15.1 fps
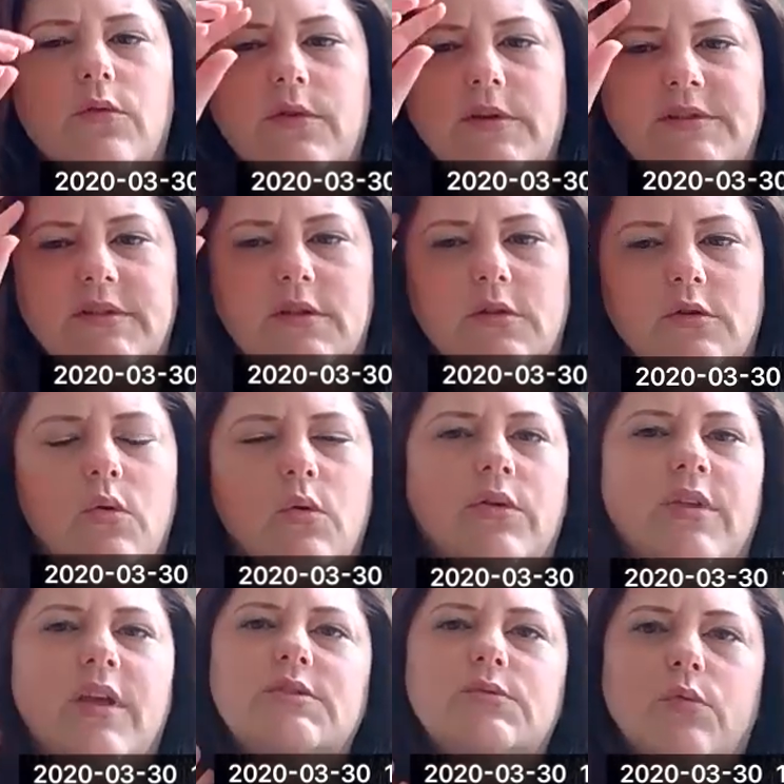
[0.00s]
Because at the
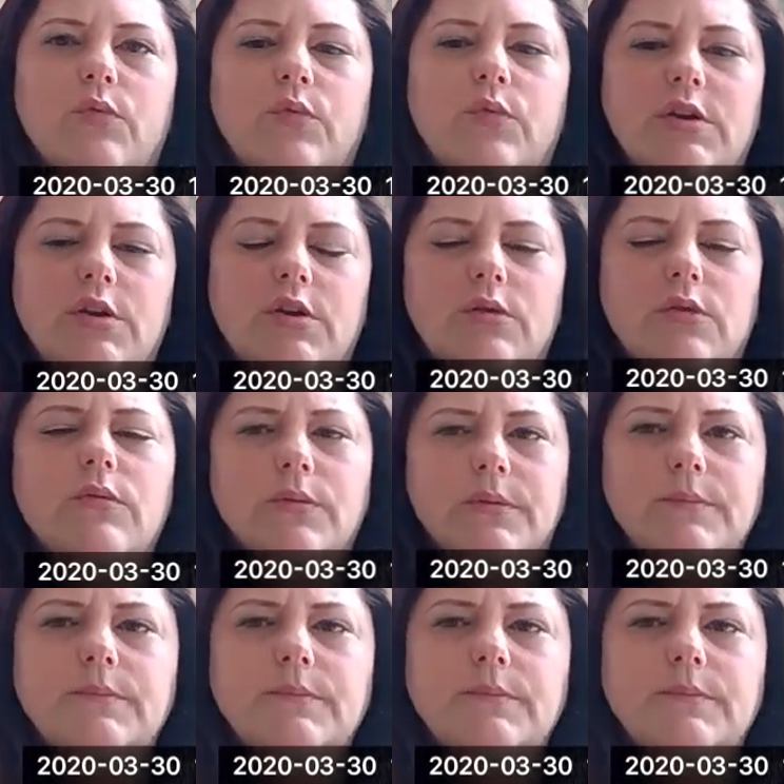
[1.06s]
core, that's what we do.